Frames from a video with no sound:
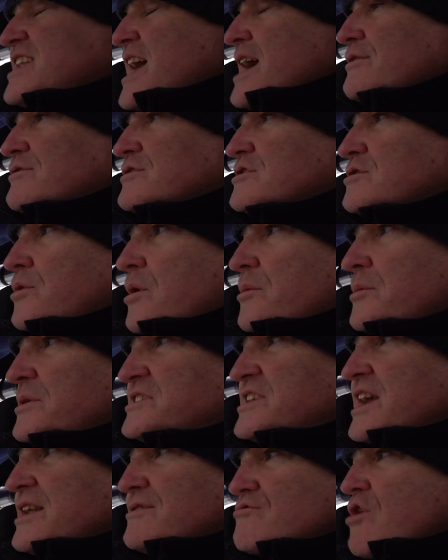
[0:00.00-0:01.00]
down to what we
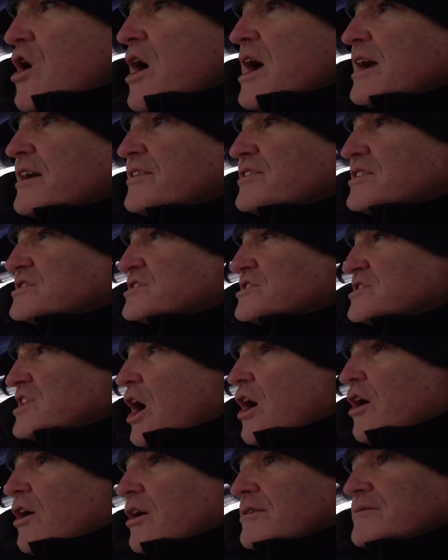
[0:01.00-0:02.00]
said right at the
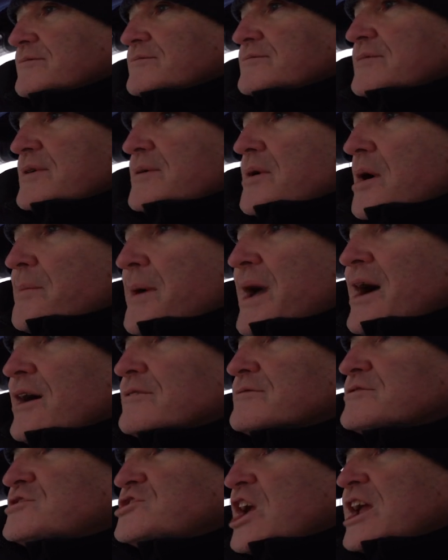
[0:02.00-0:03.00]
start
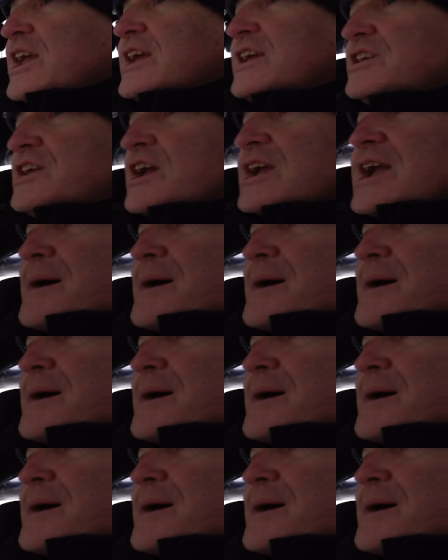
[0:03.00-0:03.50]
about checking your